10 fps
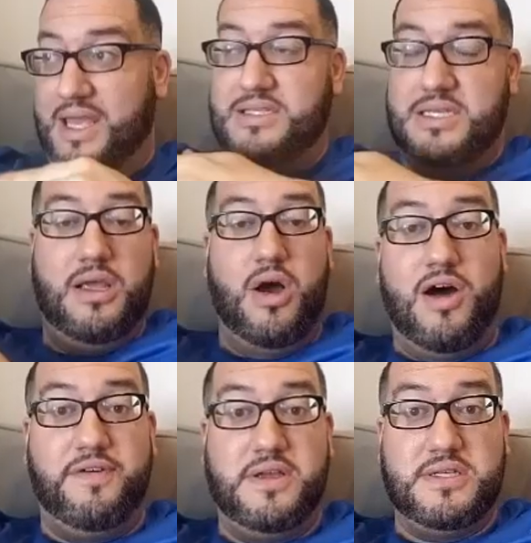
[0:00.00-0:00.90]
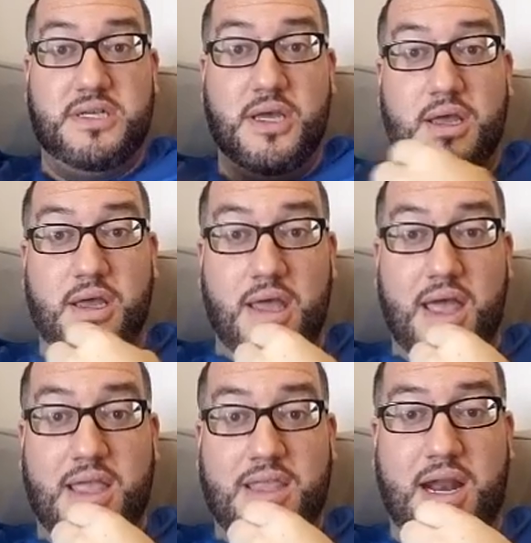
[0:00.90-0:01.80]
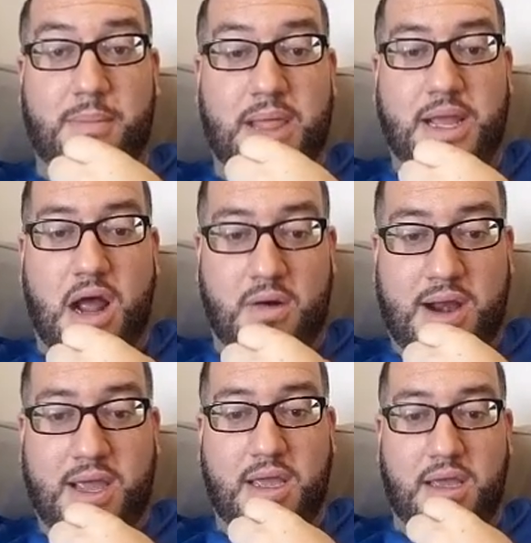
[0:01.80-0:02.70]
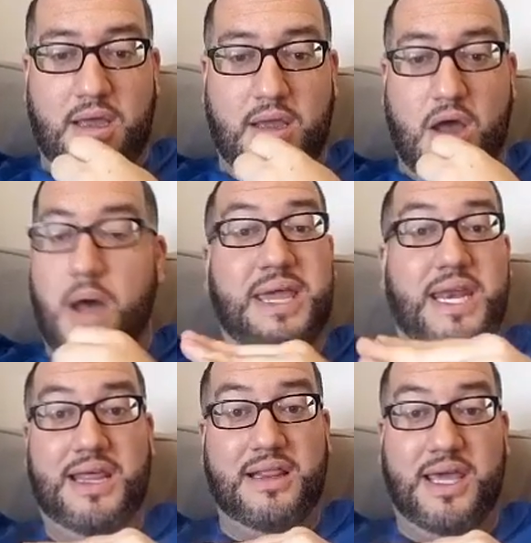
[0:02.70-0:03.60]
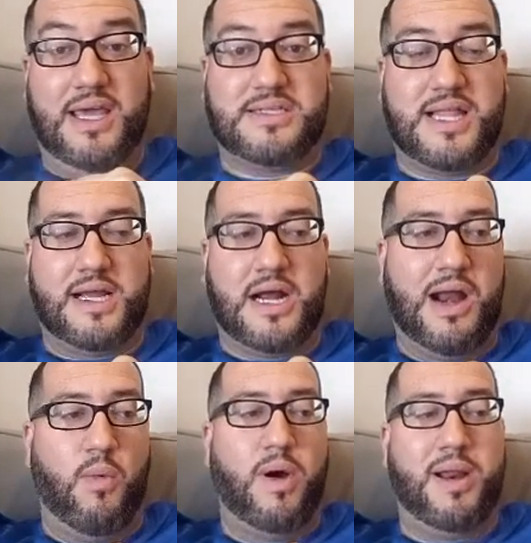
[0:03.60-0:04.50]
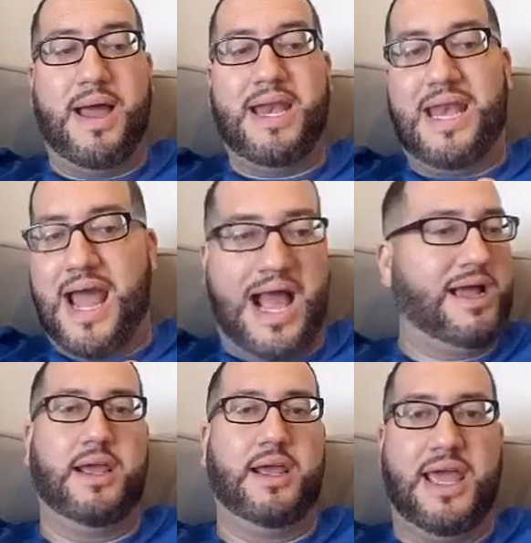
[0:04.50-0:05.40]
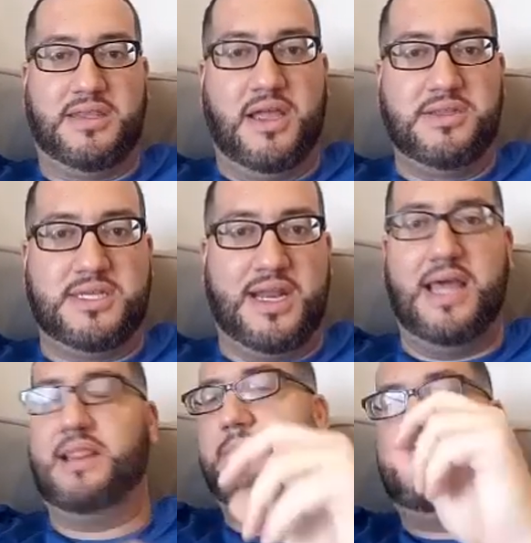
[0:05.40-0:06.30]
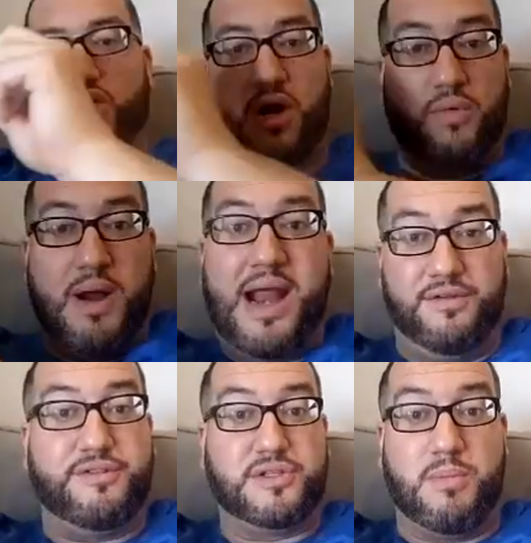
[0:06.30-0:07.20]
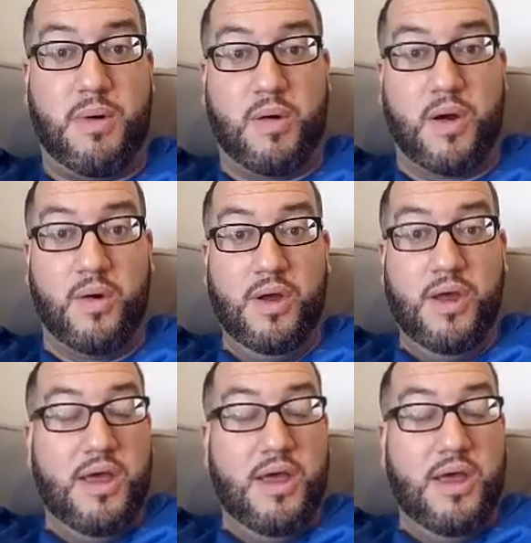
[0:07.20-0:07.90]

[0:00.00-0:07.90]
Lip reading: get to the office, and then I'm like, all right. Immediately, it's like, all right, what am I not going to get done today? Let me start writing for tomorrow.